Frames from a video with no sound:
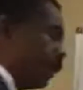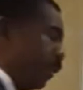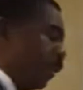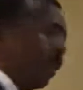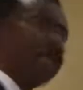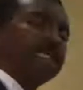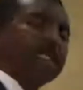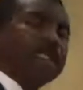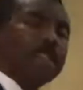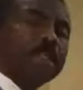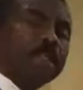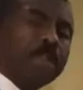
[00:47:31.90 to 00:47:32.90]
is a
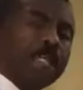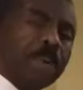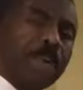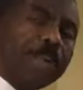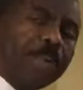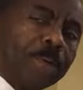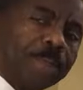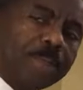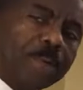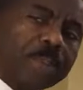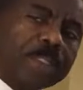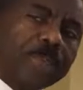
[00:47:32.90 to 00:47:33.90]
parenthesis. There we have our
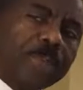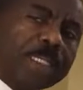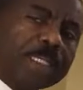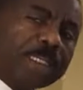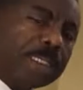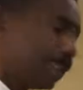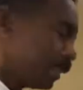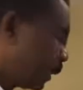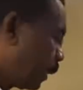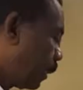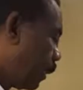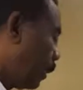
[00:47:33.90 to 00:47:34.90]
first
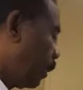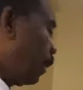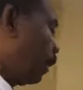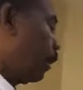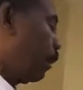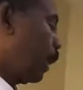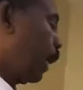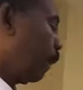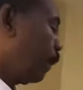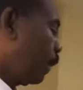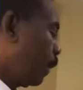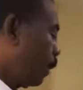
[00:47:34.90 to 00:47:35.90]
parenthesis.
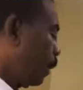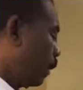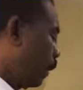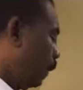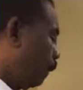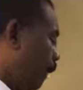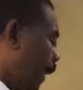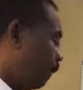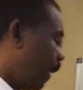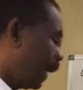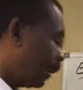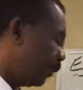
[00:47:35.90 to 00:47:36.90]
Okay? If
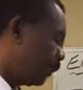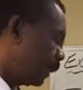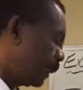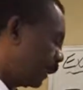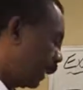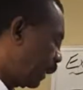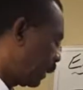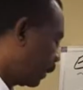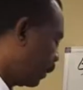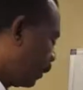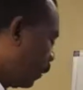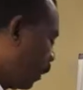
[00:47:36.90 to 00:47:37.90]
I factor out a
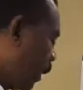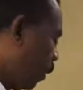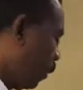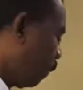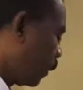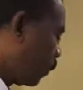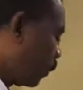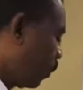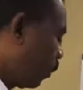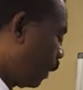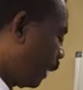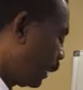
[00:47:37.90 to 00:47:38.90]
6, what number should
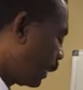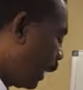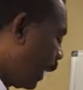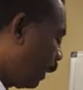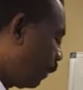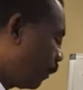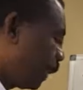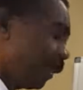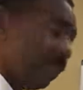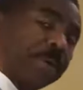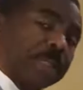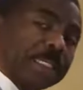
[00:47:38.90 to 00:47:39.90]
go inside to
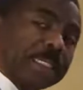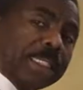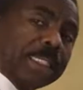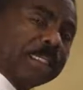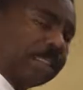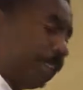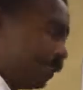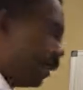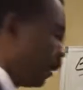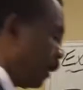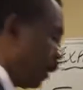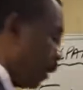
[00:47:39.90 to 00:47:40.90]
get 36?
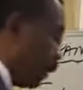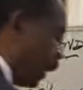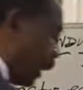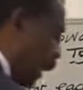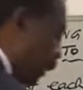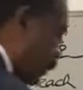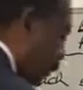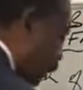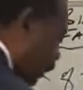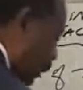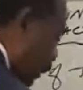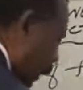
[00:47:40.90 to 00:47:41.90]
The answer is